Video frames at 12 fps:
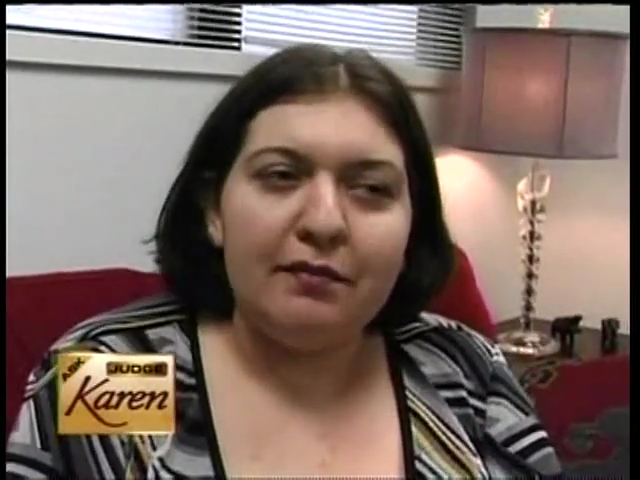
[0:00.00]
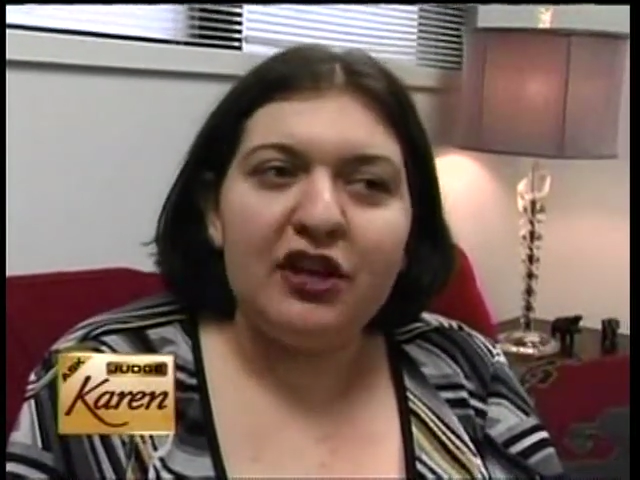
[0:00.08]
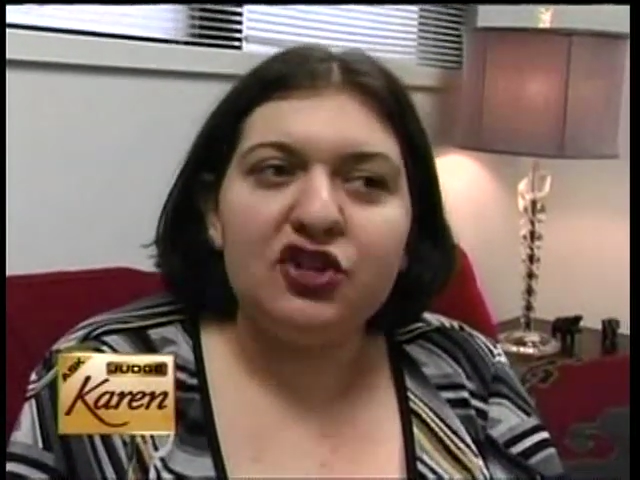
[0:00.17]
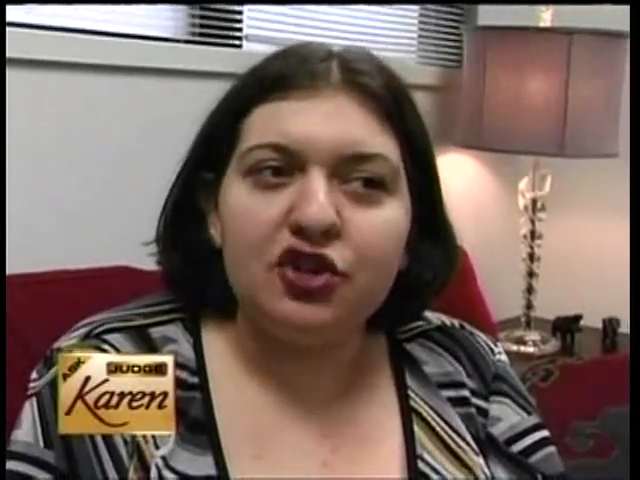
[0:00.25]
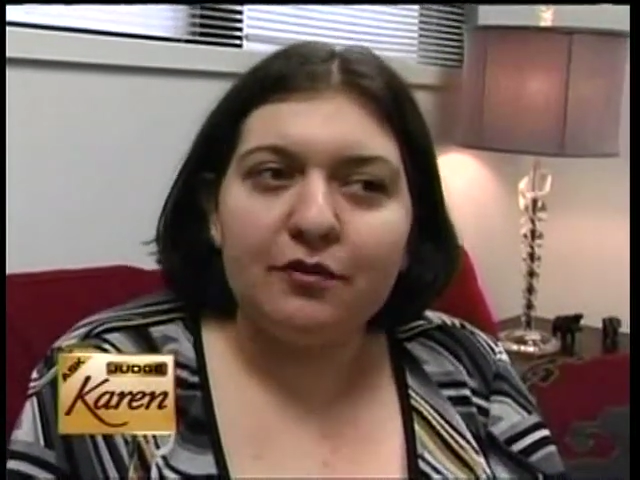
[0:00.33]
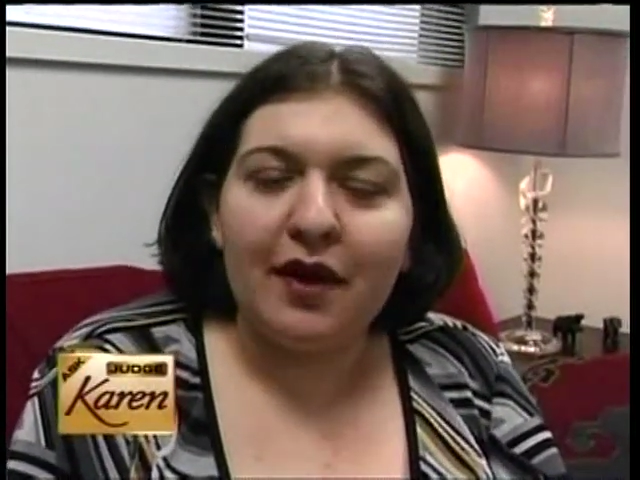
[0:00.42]
and
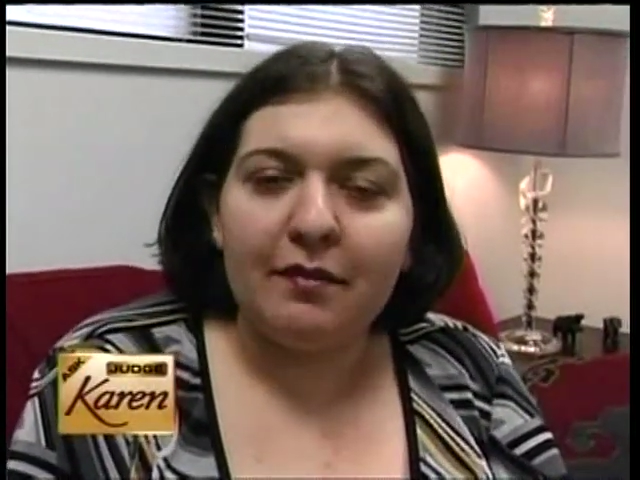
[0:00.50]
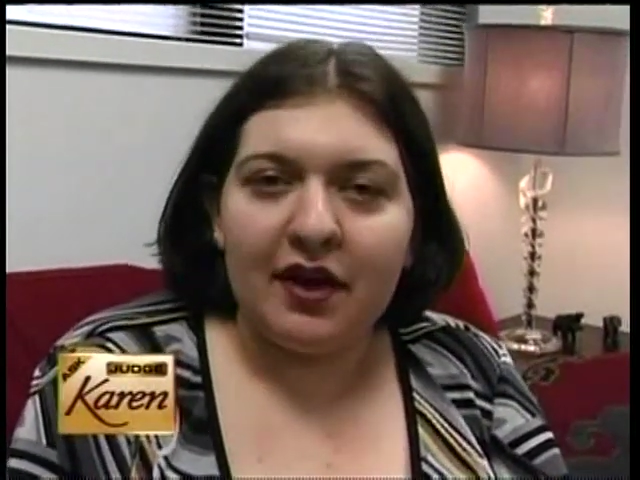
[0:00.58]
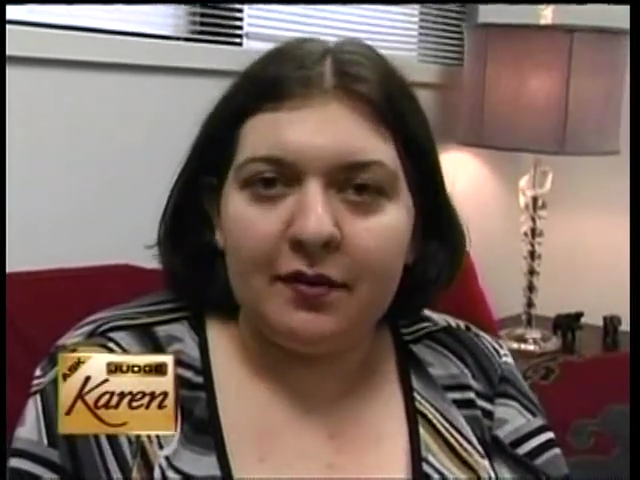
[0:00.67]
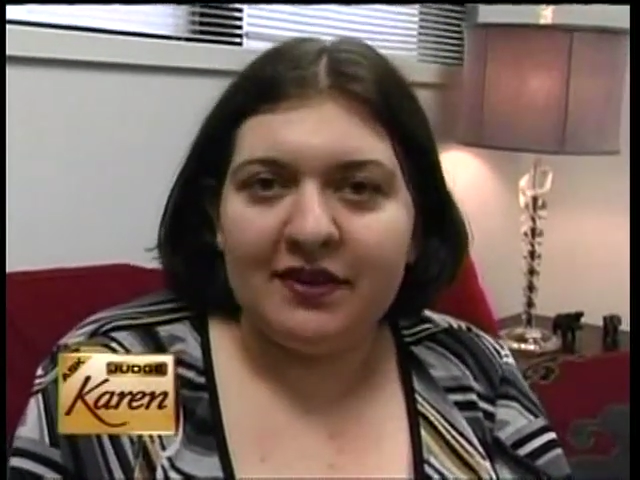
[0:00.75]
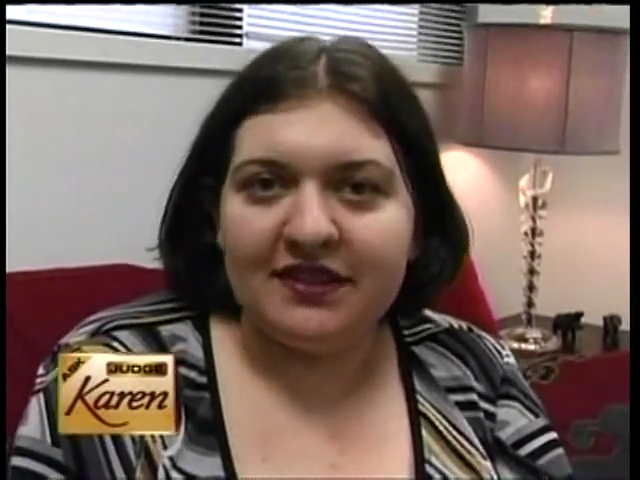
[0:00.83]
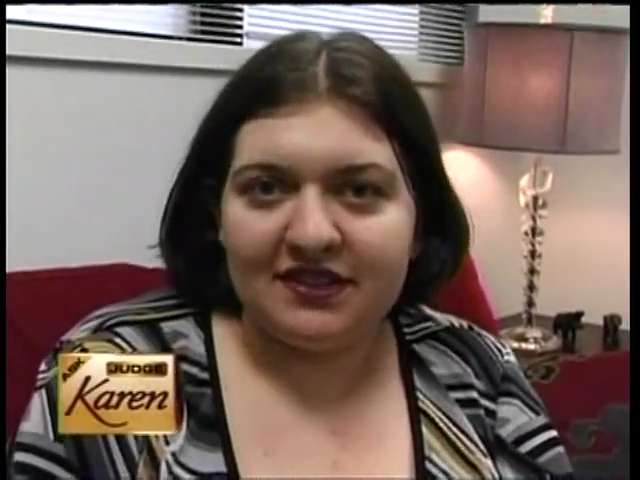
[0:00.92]
make sure my
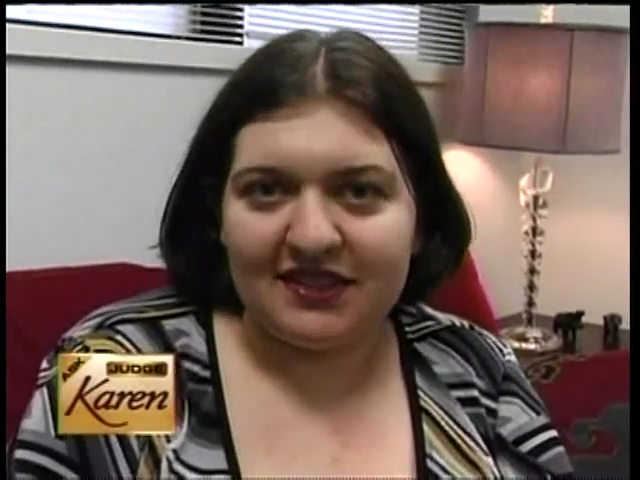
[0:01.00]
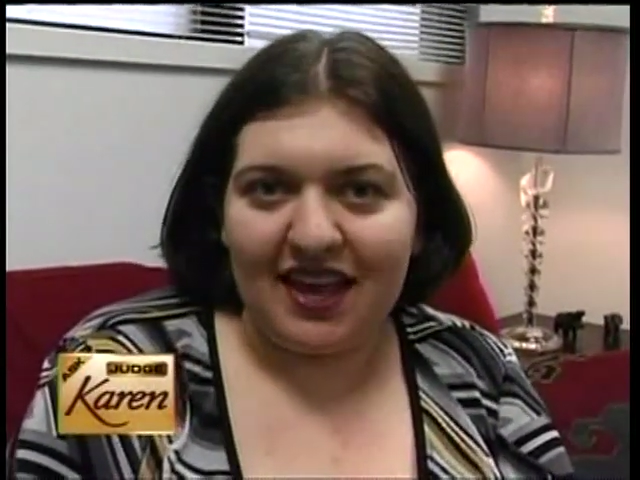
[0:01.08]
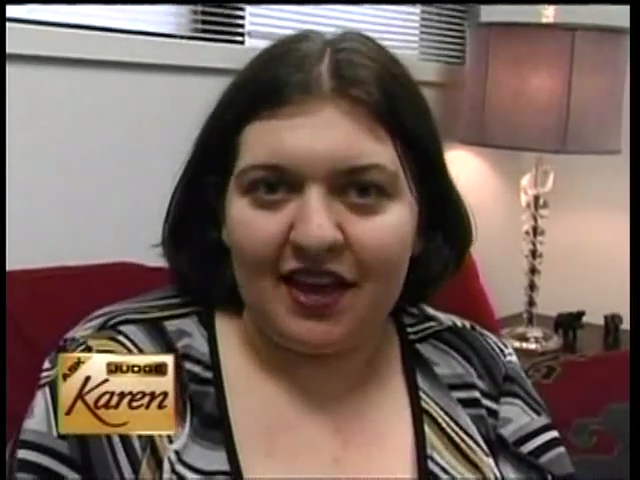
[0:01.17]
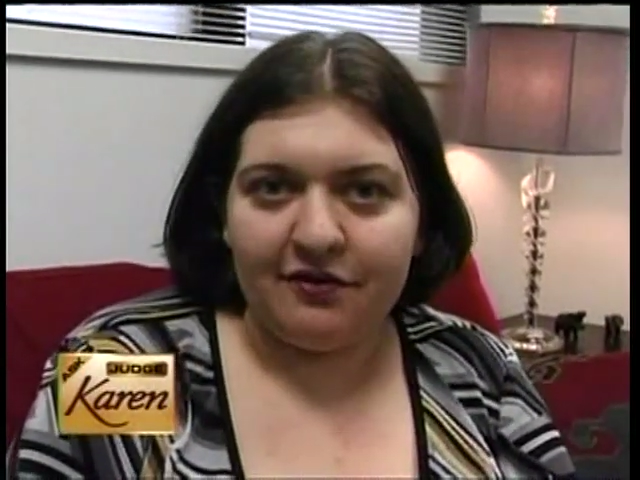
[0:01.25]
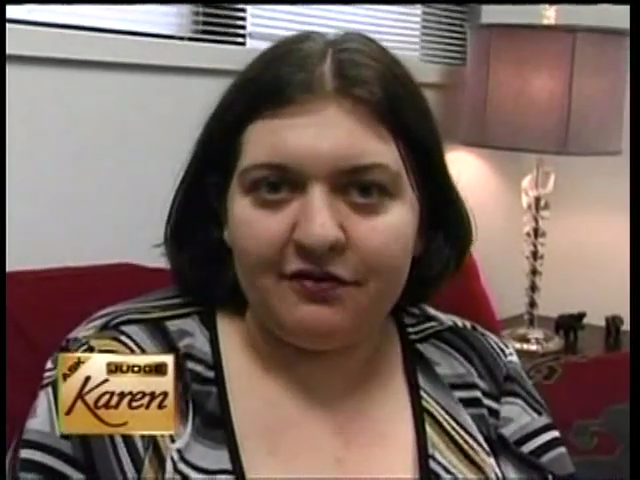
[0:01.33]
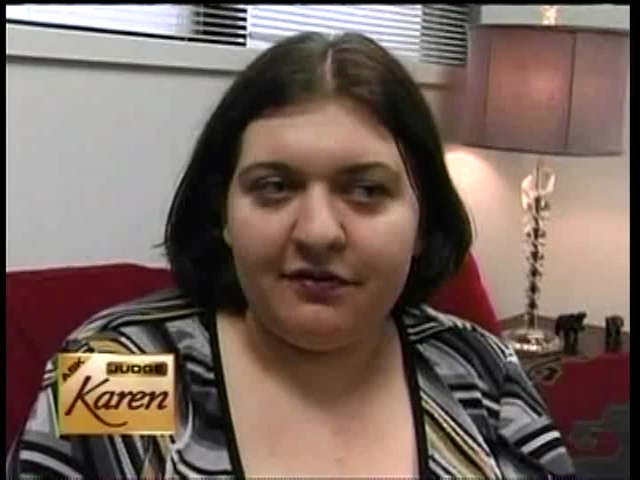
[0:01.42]
baby's
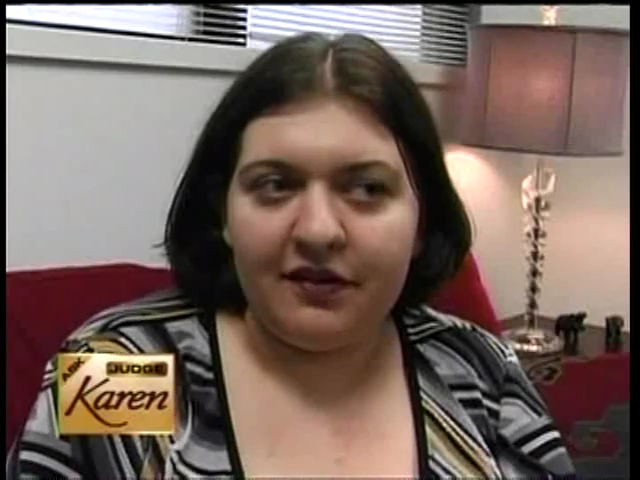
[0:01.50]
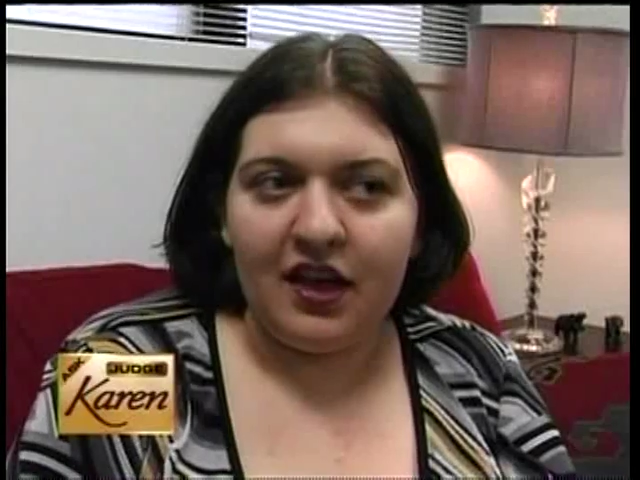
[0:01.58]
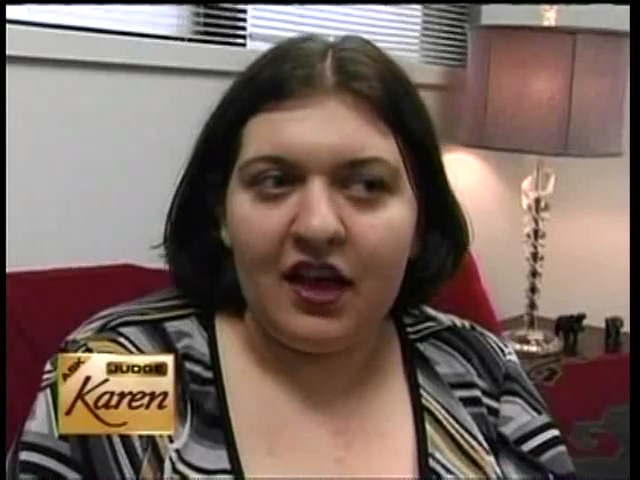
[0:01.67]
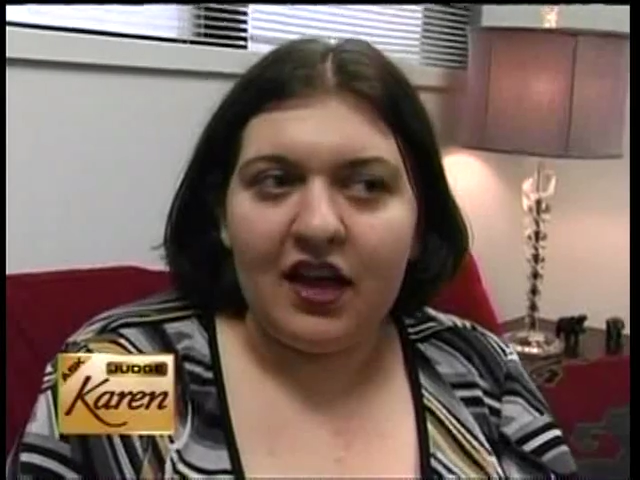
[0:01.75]
safe.